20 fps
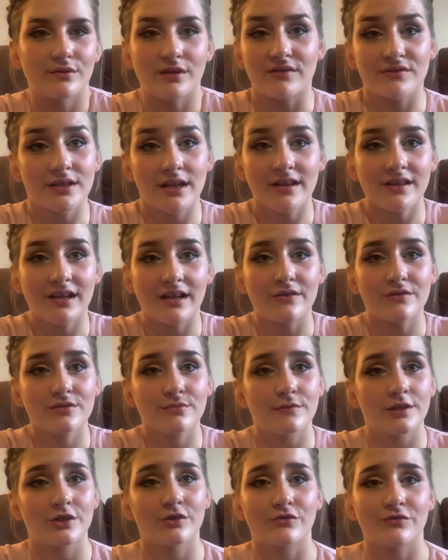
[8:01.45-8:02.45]
There was nothing else
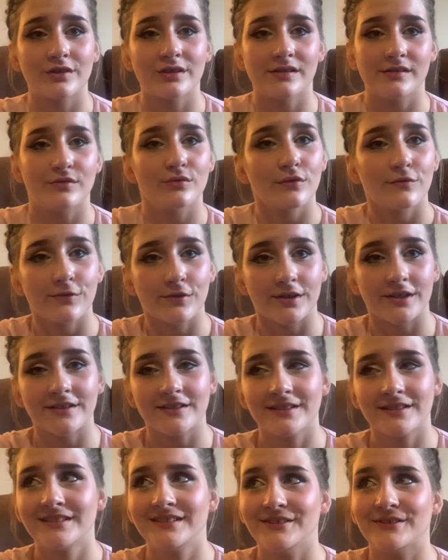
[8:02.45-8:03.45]
we could really do for it,
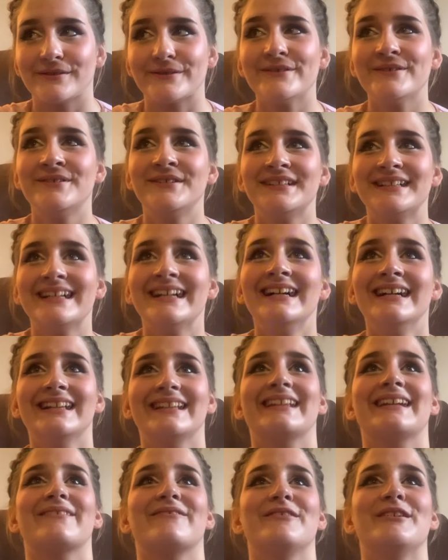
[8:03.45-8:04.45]
you know?
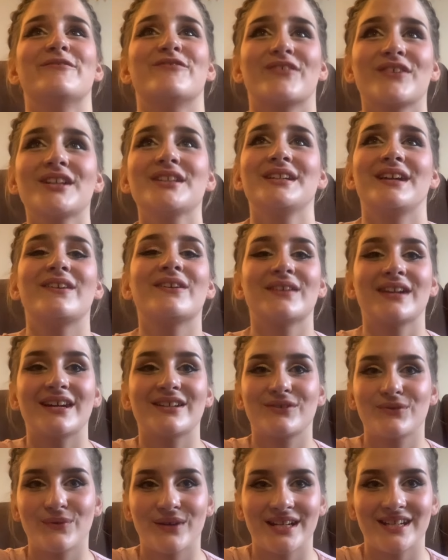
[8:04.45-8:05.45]
like, we really could
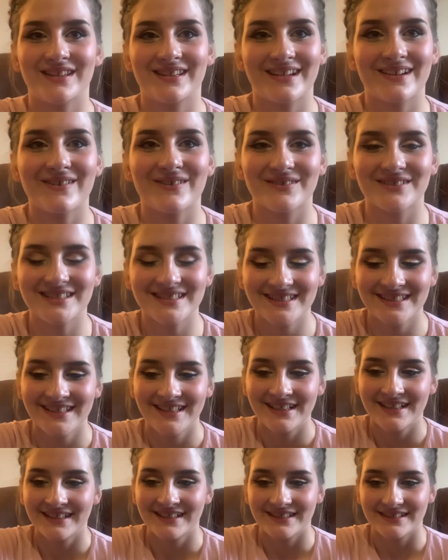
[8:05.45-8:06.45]
not do anything else.
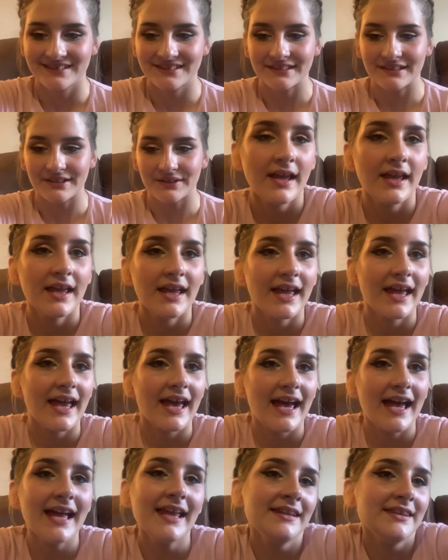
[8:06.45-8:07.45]
So,
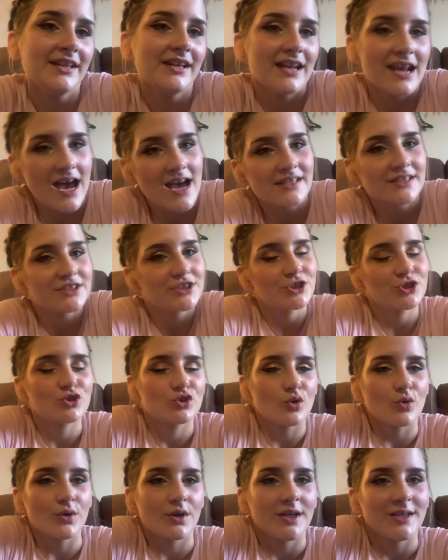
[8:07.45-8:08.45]
and the last
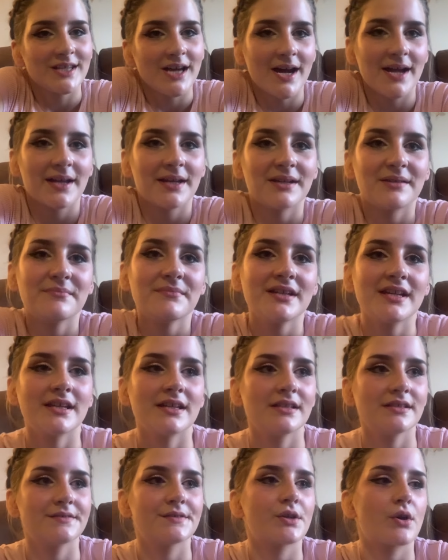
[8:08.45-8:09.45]
story time
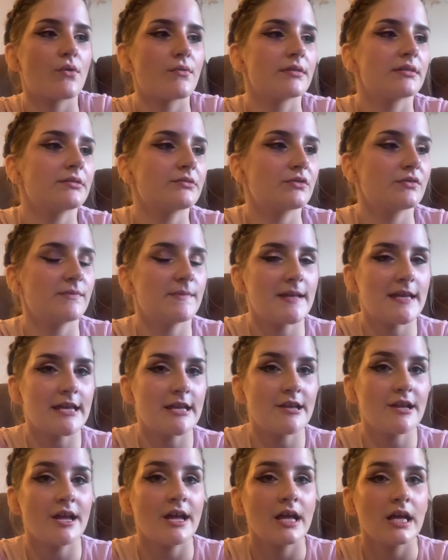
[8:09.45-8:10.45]
is going to
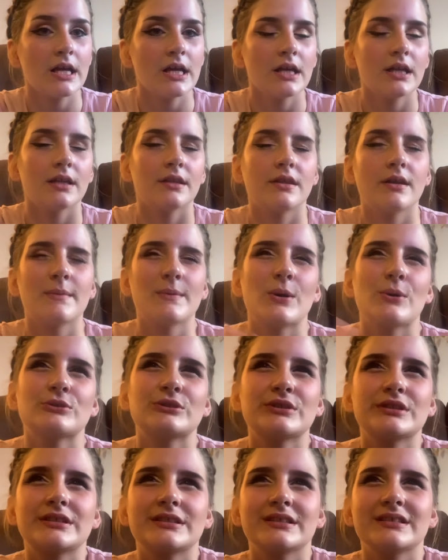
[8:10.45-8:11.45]
be the
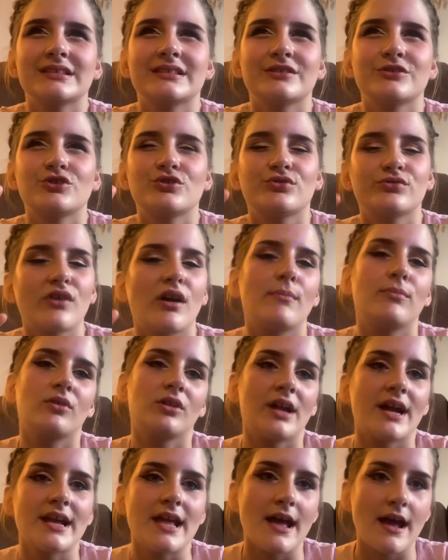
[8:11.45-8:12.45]
most trouble
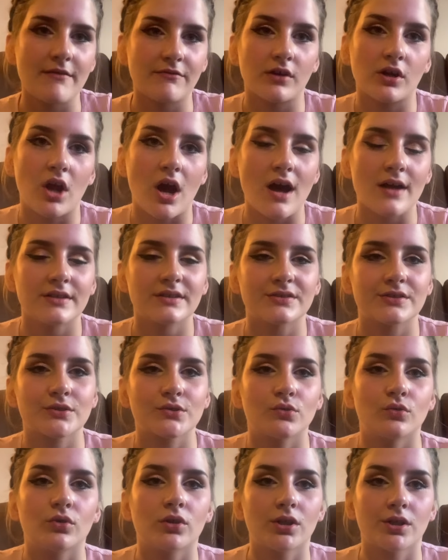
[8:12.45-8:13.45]
I ever got in
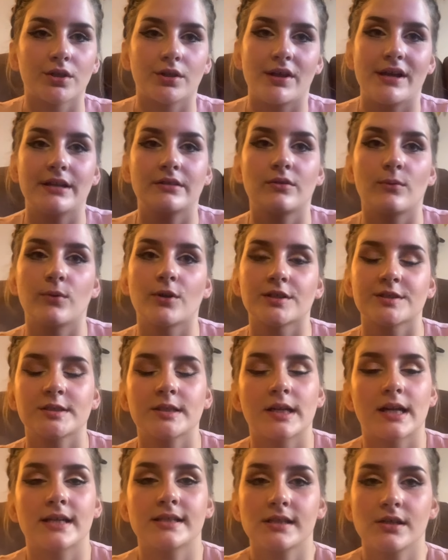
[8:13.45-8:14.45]
school or like the worst
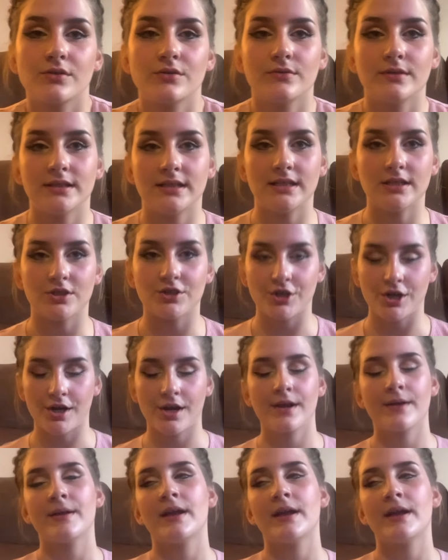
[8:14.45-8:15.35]
thing I said to a teacher.